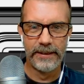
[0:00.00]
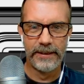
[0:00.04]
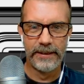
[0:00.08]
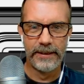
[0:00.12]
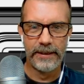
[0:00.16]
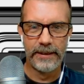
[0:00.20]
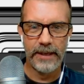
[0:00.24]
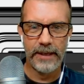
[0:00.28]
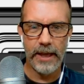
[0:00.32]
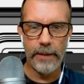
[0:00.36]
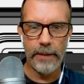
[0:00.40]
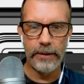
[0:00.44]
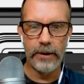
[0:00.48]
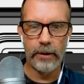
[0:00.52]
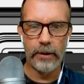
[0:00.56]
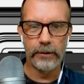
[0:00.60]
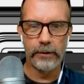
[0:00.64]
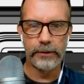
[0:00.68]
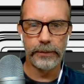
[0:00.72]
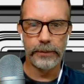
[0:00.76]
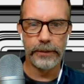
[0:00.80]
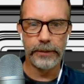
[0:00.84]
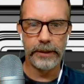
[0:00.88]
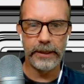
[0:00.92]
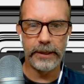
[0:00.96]
mean,
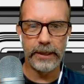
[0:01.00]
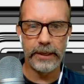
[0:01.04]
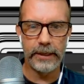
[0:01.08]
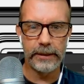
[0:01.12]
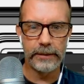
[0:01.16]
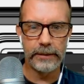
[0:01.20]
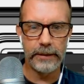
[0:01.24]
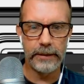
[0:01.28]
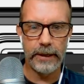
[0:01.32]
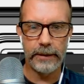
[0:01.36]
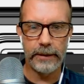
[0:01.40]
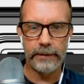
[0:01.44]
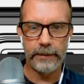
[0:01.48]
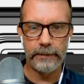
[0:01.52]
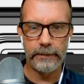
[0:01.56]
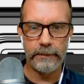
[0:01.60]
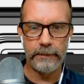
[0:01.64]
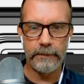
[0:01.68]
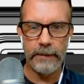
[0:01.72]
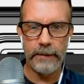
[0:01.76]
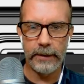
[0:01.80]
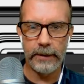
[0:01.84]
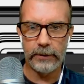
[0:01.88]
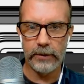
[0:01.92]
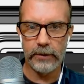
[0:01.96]
ultimately
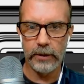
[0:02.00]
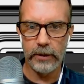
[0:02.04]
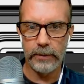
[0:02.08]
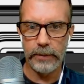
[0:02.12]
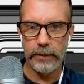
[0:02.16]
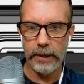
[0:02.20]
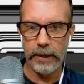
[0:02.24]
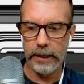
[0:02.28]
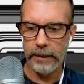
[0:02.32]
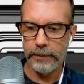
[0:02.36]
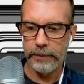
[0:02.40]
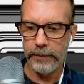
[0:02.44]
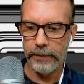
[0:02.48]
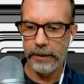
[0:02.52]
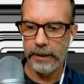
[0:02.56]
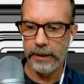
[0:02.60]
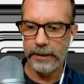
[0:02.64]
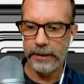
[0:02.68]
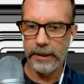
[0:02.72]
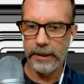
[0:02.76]
it could be, but